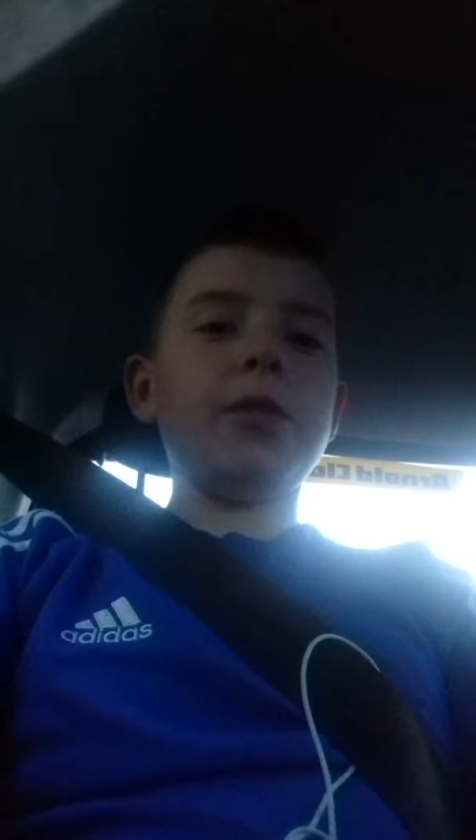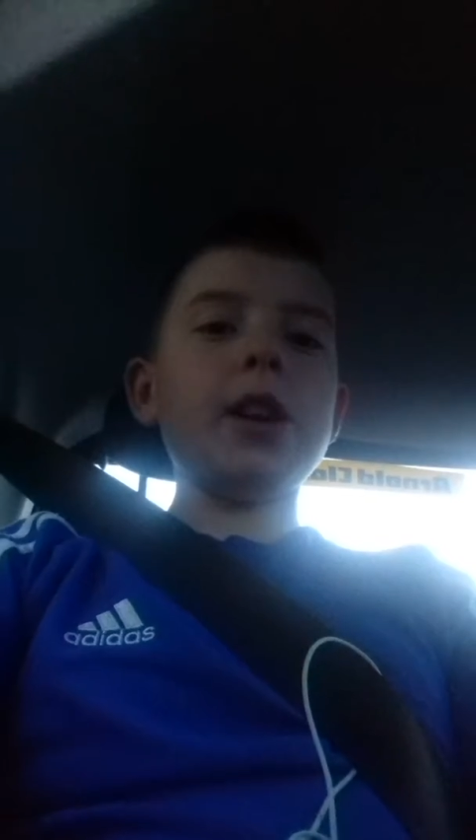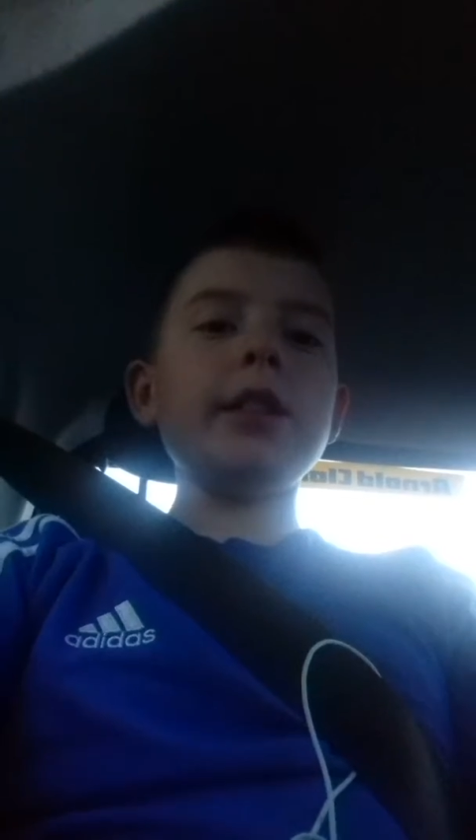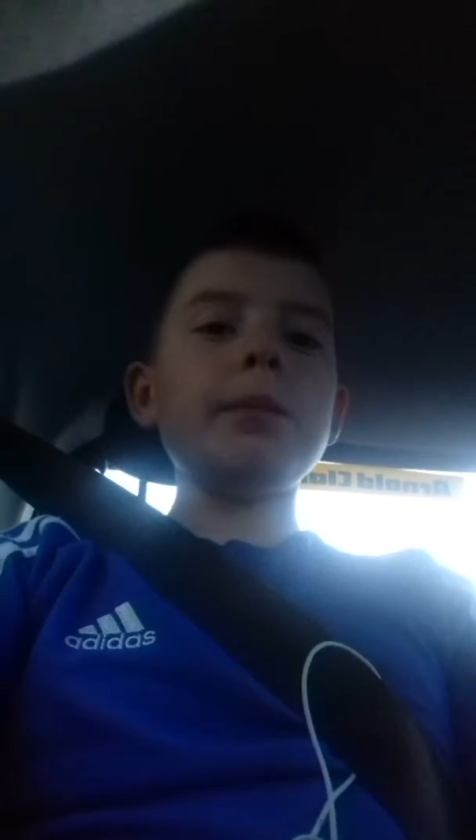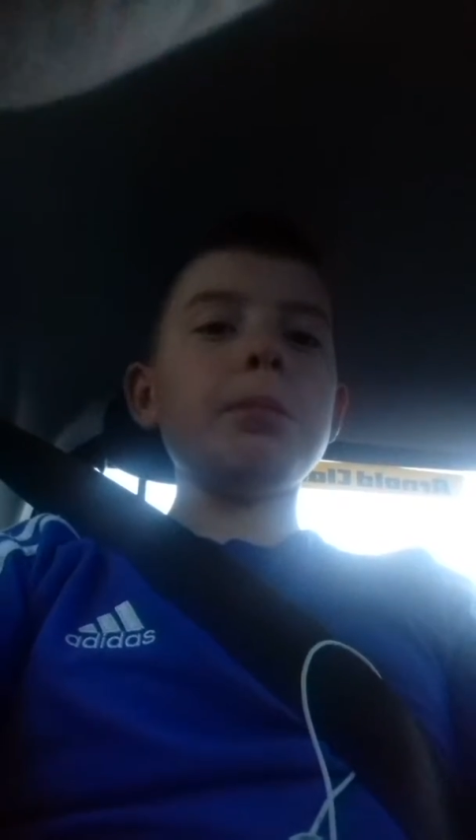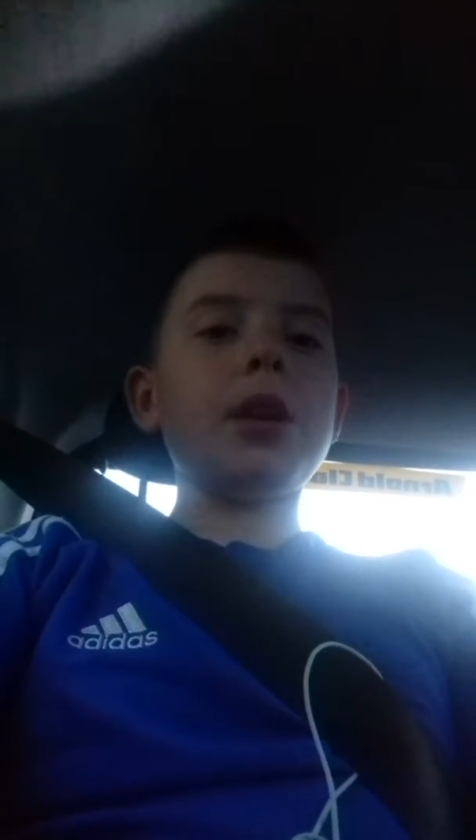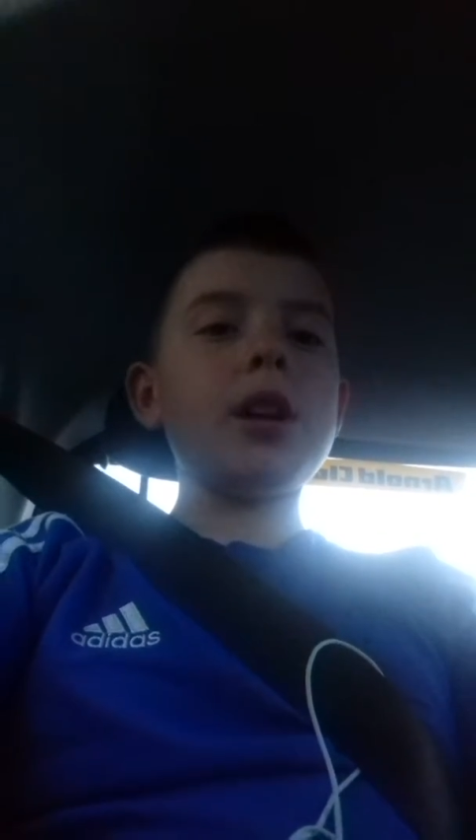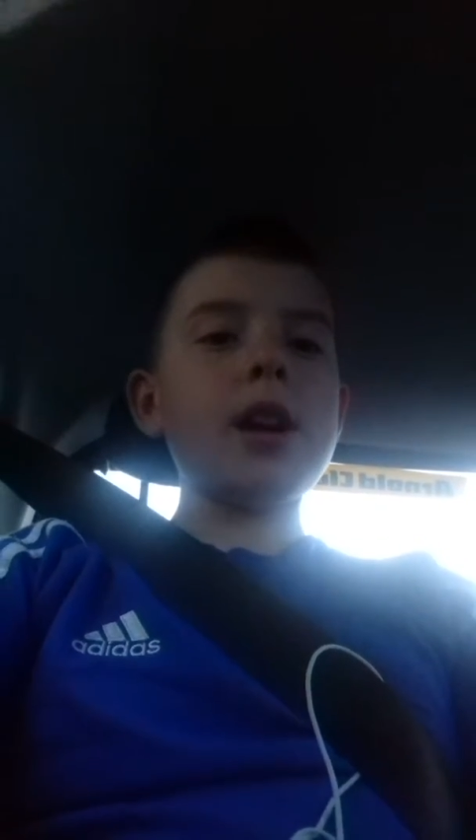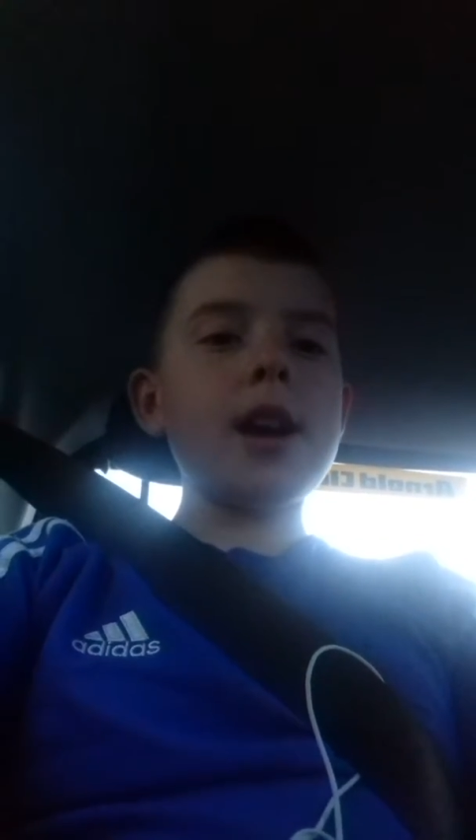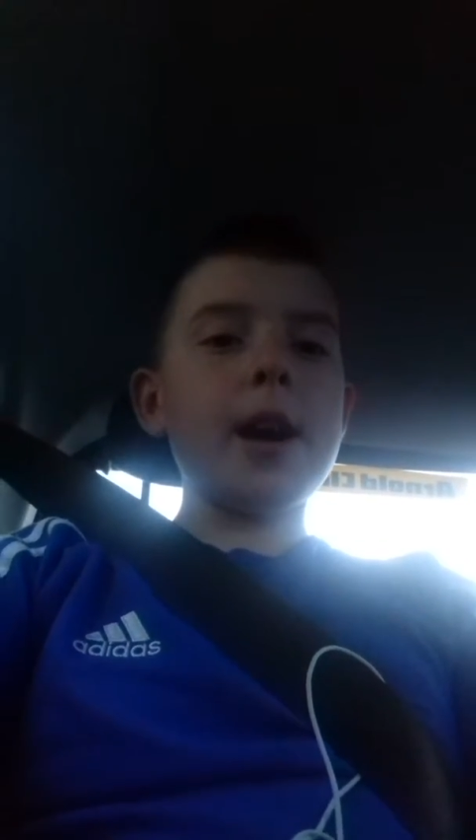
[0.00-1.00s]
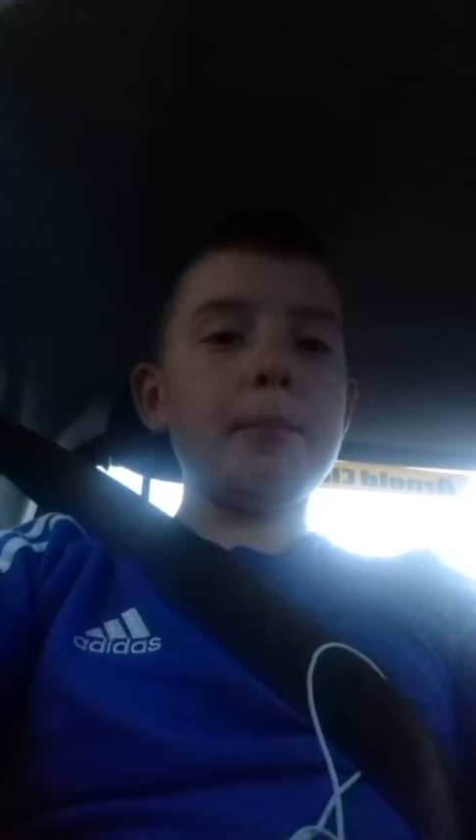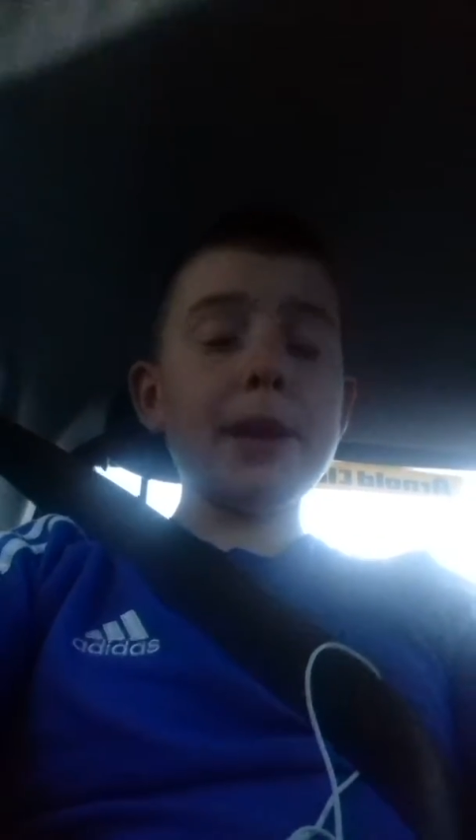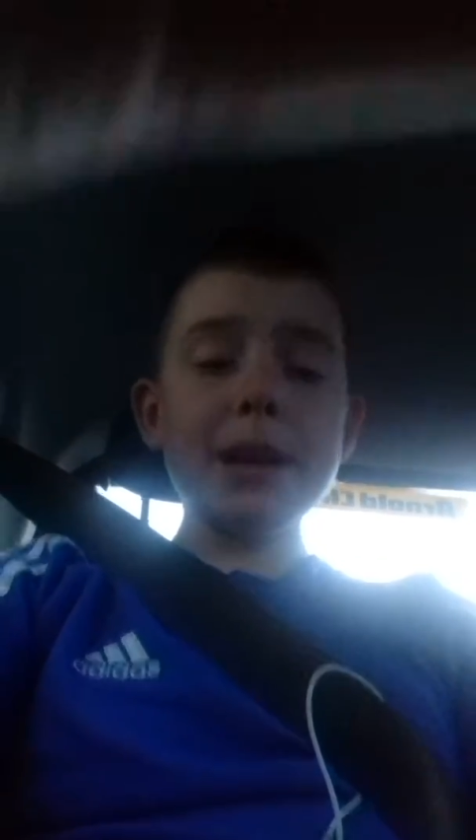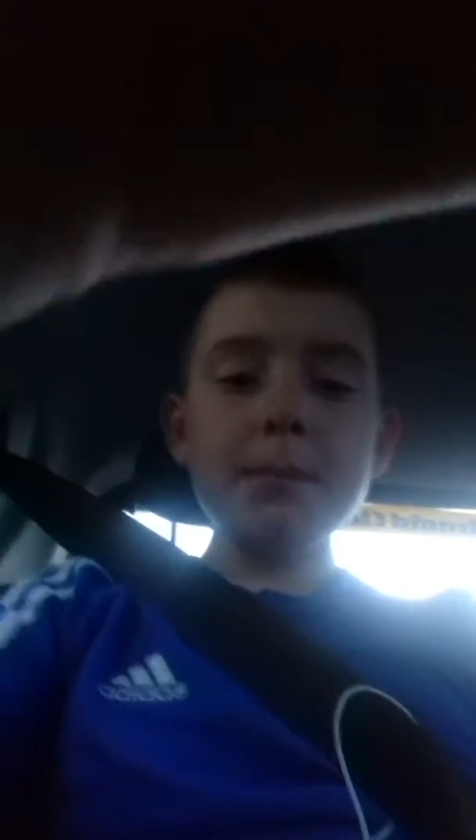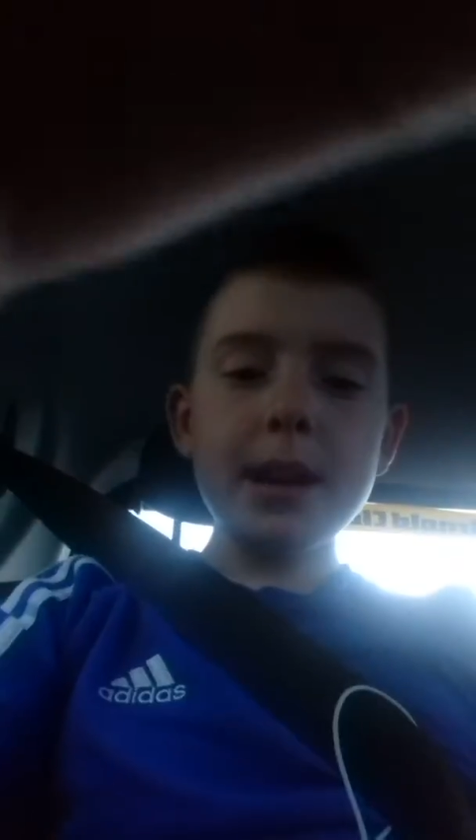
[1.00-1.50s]
fun, but I
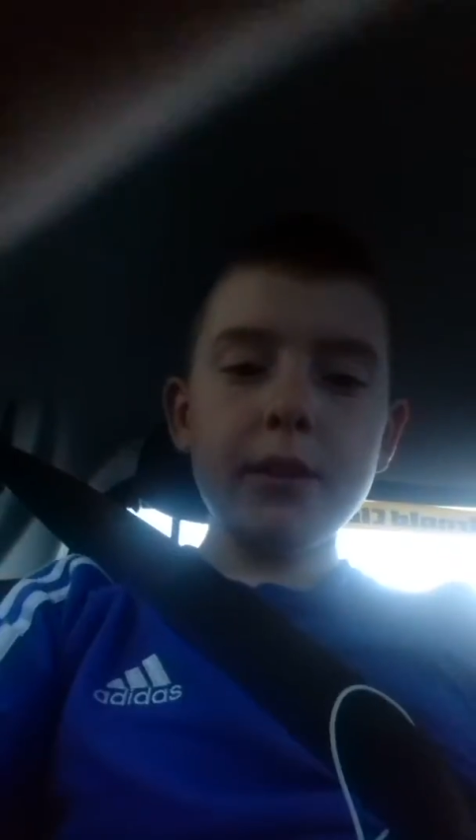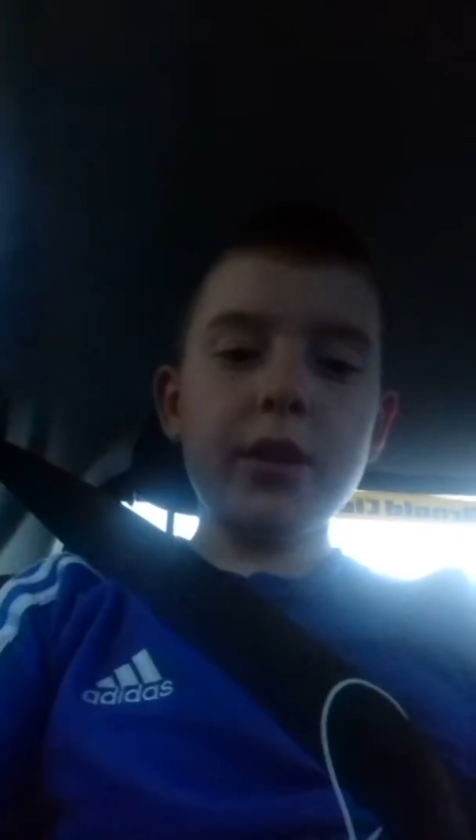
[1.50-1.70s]
might make